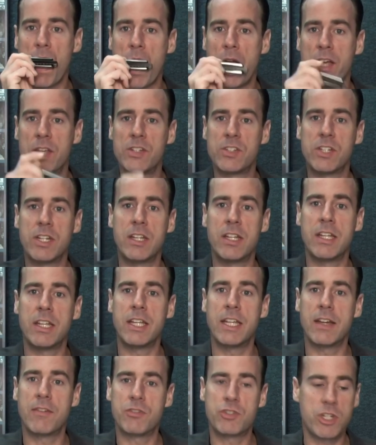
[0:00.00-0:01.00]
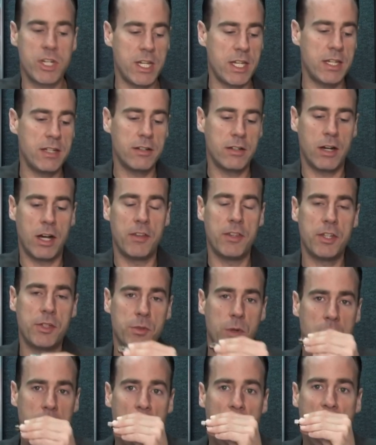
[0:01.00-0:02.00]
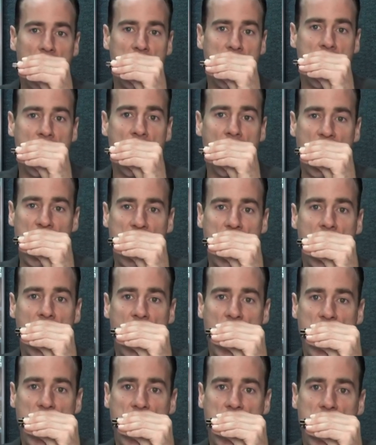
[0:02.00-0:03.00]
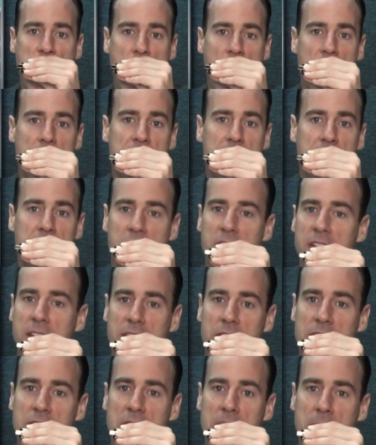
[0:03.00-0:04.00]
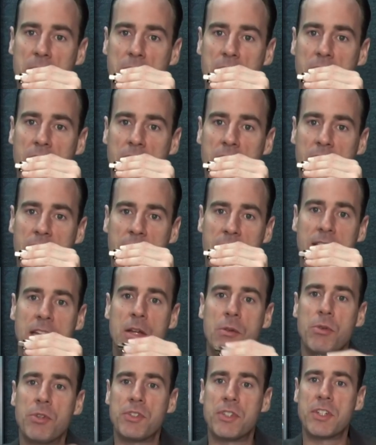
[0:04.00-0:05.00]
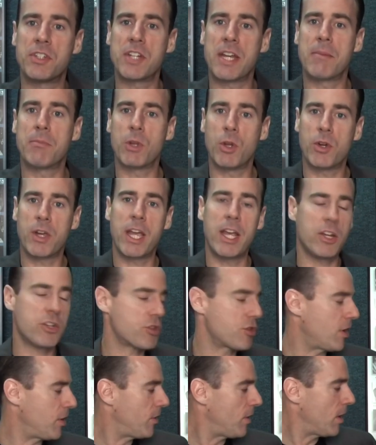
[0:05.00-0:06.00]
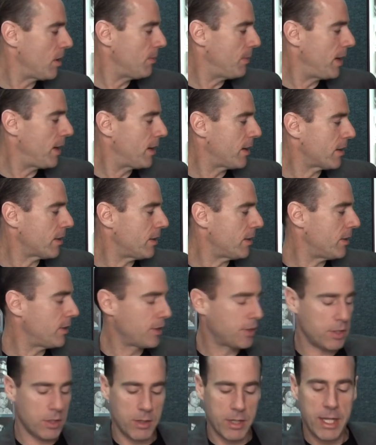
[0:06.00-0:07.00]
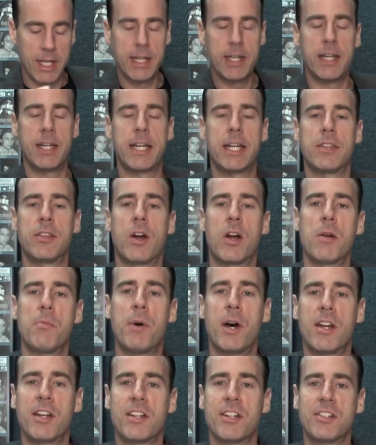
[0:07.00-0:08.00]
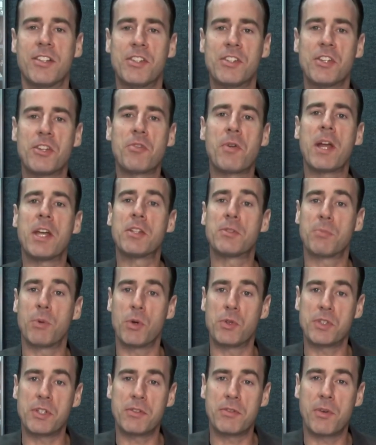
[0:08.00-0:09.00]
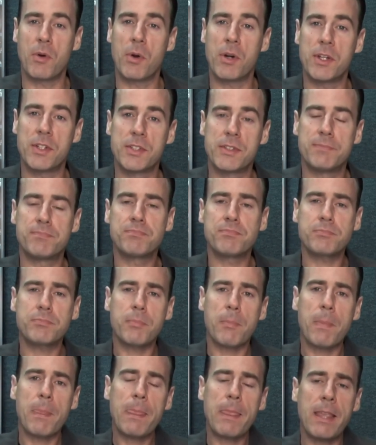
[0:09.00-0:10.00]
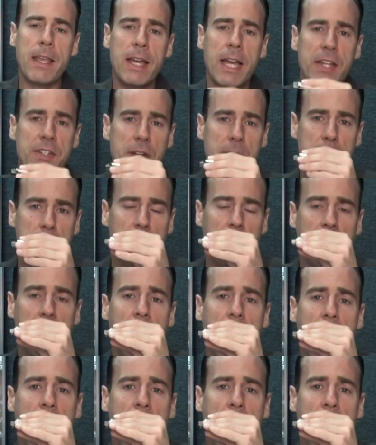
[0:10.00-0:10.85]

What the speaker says: C, D, E, F, G on this one, and think the same thing, and it equals the same location on the harmonica. So again, the harmonica does the transposing for us. As I play,